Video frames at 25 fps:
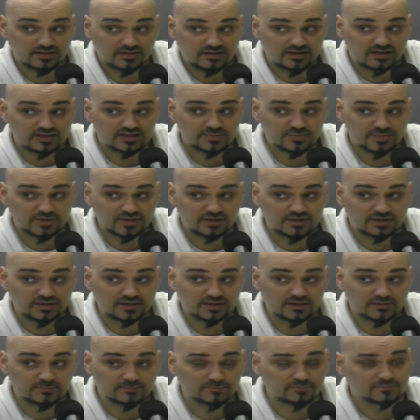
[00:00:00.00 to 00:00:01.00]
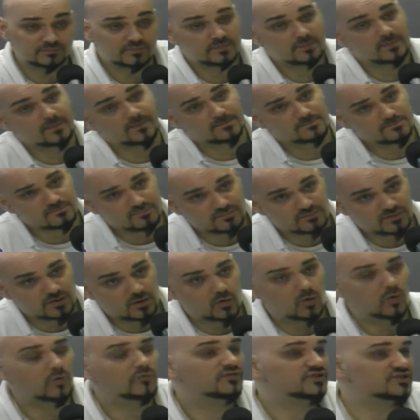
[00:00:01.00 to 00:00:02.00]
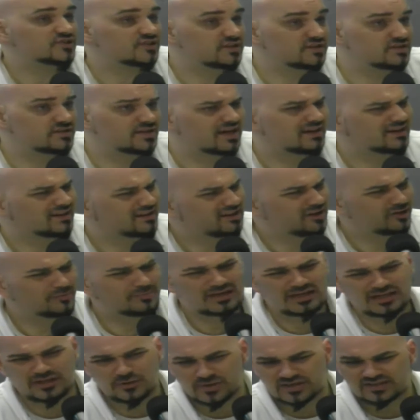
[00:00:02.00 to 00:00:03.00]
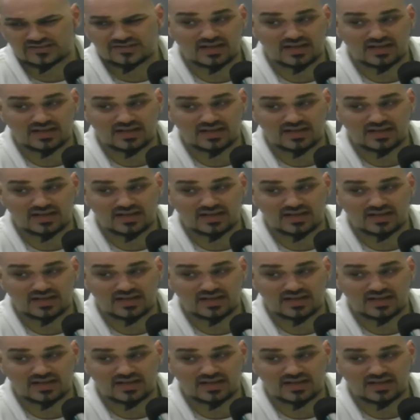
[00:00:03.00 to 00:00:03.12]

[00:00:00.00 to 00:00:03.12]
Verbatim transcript: It's been um, overseas talent, a little bit of U.S.